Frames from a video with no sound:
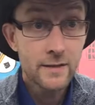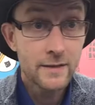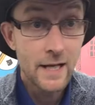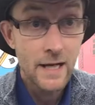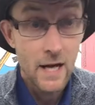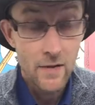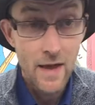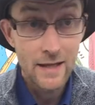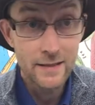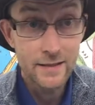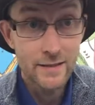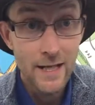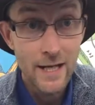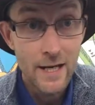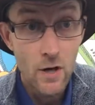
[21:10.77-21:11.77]
sticker, that
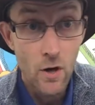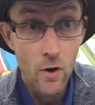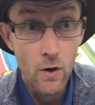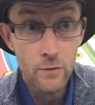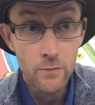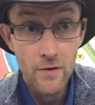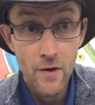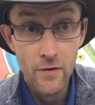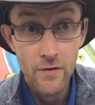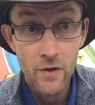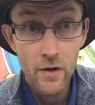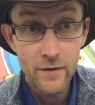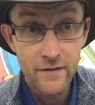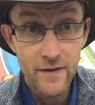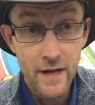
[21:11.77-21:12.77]
C chord with your
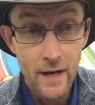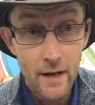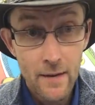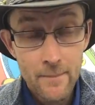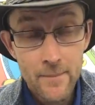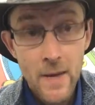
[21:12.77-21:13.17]
third finger,